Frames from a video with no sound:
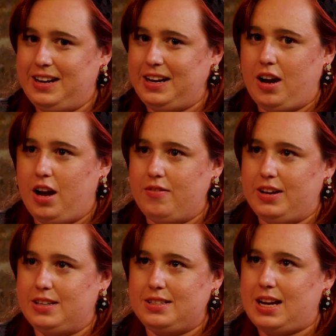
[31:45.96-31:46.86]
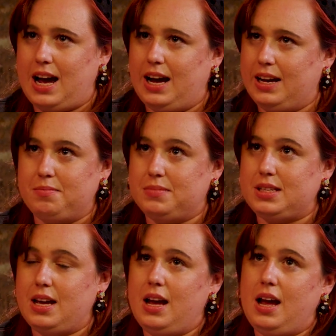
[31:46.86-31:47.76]
COVID times.
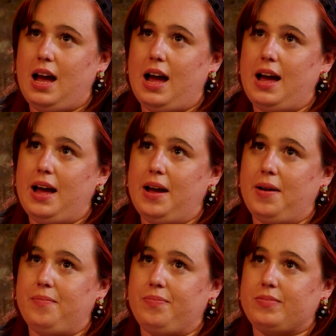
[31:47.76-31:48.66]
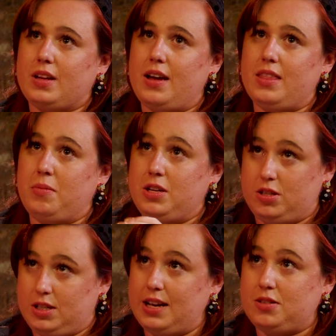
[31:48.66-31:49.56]
And then we
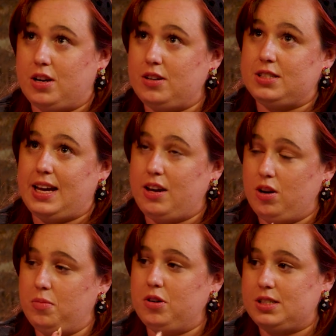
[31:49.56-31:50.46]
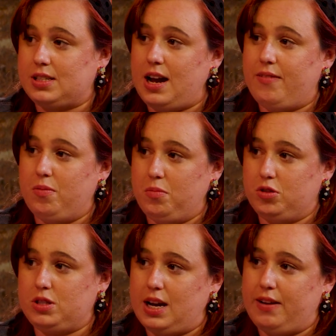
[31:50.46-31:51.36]
just started just taking on more staff and more
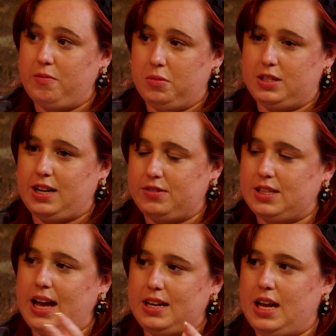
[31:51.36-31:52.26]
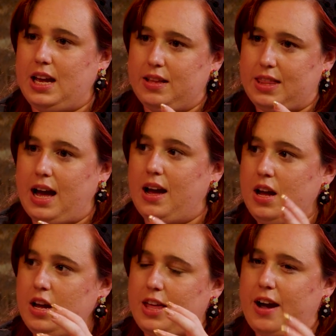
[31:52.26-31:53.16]
staff and more staff. So that year, that
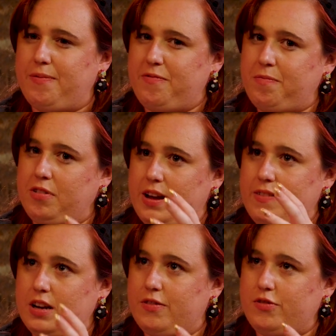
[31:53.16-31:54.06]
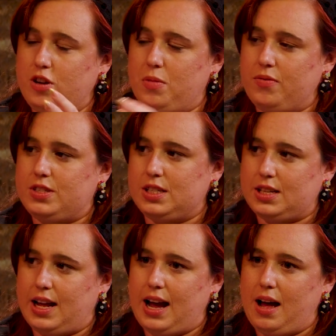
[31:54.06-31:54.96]
period of a few months is
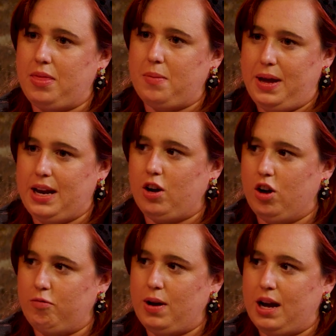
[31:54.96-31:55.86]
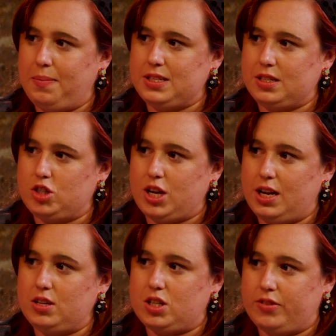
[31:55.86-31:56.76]
like the pinnacle of when our business
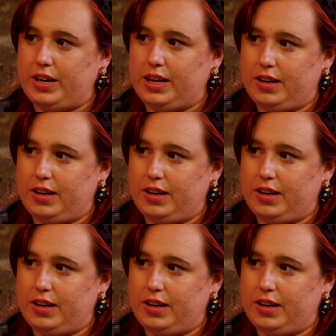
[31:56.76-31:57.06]
changed, I think.